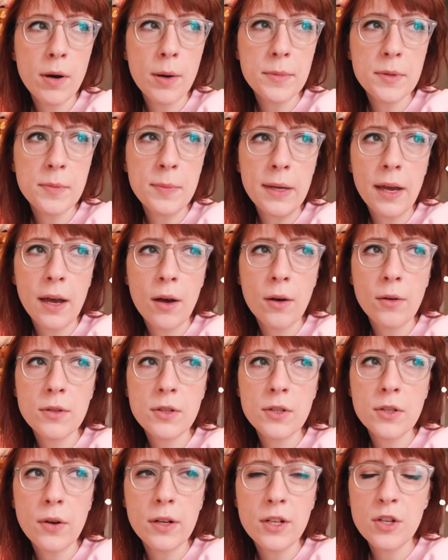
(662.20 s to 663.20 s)
bums me
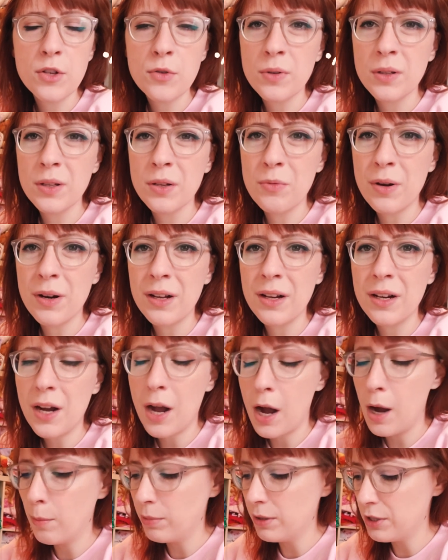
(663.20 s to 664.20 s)
out. So I just really want to
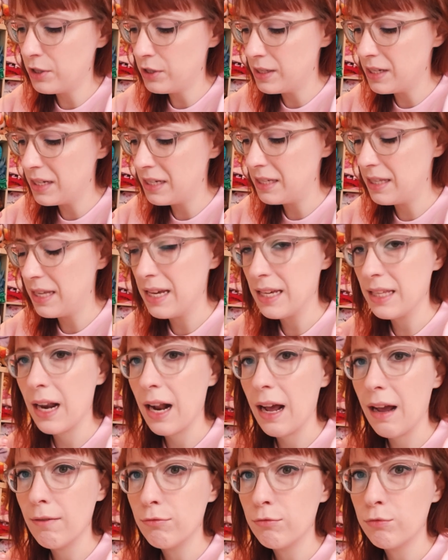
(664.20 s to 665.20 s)
accomplish this thing that
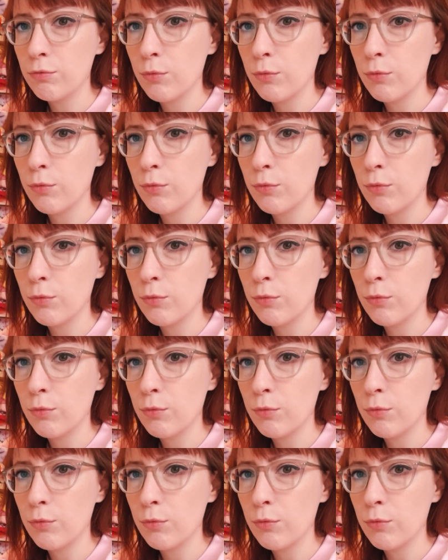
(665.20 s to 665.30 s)
I've